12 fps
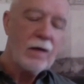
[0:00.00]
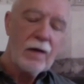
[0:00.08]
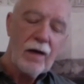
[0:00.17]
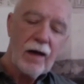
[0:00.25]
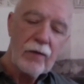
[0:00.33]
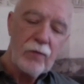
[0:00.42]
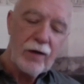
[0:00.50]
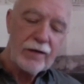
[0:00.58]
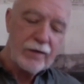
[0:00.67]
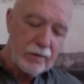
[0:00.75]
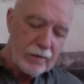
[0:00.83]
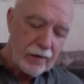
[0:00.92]
I
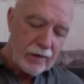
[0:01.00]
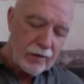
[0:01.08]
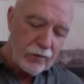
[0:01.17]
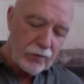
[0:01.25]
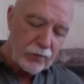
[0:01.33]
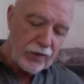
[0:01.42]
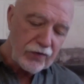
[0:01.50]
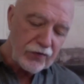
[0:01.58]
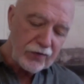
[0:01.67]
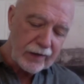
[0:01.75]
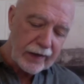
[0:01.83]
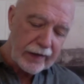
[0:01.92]
read
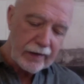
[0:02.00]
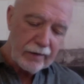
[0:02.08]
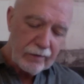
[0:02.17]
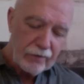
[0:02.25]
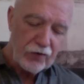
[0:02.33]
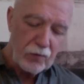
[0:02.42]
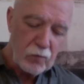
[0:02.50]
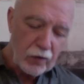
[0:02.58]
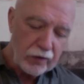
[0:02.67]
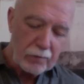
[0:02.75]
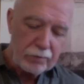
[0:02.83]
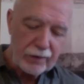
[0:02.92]
recently someone
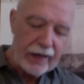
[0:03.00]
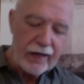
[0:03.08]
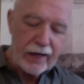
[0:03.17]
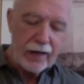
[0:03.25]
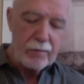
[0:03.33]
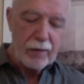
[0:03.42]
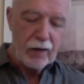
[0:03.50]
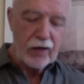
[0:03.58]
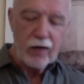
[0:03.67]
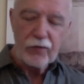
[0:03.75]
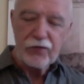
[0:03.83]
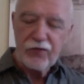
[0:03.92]
complaining about
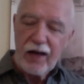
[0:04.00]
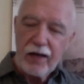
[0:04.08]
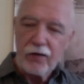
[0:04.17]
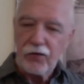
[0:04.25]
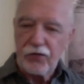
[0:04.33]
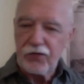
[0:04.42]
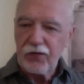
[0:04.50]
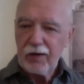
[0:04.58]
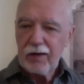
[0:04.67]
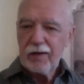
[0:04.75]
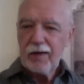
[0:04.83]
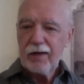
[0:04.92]
how science
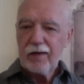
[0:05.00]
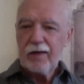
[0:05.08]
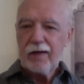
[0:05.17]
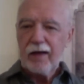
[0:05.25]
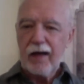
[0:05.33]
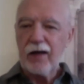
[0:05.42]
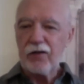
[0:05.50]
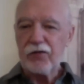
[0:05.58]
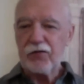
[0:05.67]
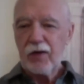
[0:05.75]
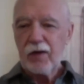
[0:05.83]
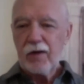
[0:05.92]

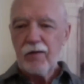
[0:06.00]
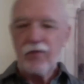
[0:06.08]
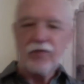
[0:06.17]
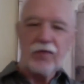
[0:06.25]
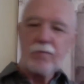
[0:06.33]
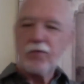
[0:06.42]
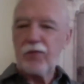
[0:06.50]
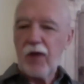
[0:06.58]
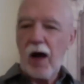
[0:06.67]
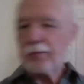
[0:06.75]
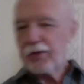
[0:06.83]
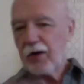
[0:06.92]
has
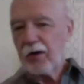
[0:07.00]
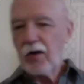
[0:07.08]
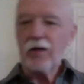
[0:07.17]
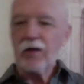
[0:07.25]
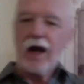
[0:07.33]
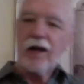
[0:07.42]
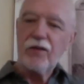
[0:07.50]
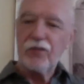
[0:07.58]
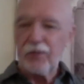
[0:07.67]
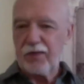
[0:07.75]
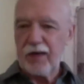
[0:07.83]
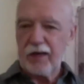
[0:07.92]
flip-flopped on all kinds
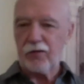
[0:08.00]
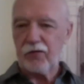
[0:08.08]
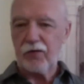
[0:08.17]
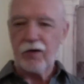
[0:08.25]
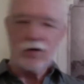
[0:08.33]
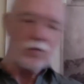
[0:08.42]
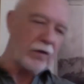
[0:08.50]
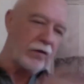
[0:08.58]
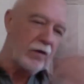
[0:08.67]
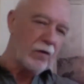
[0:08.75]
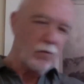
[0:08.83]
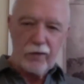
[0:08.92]
of things, you know, with
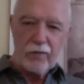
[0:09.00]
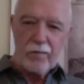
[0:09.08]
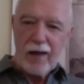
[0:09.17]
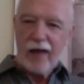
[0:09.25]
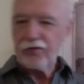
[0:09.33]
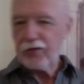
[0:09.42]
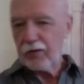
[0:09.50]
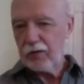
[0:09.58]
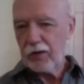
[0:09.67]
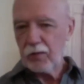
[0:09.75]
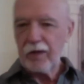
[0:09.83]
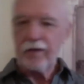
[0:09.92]
whether masks are
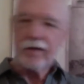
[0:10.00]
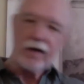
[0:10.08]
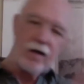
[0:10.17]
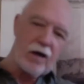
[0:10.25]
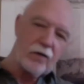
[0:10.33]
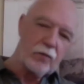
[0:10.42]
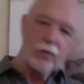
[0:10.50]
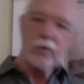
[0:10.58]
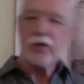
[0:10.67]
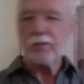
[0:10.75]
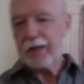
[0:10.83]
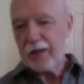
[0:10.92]
good, whether they aren't, whether we
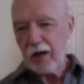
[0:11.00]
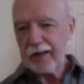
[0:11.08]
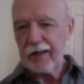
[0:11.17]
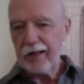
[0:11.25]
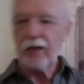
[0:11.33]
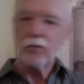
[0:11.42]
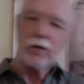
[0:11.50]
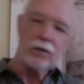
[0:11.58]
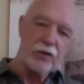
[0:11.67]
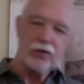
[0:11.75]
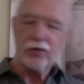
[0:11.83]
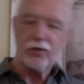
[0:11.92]
should be inoculated, whether we
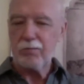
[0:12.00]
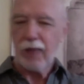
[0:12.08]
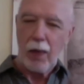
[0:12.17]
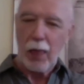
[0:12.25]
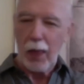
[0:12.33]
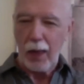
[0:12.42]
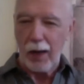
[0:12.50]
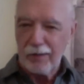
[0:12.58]
shouldn't, blah, blah, blah, blah,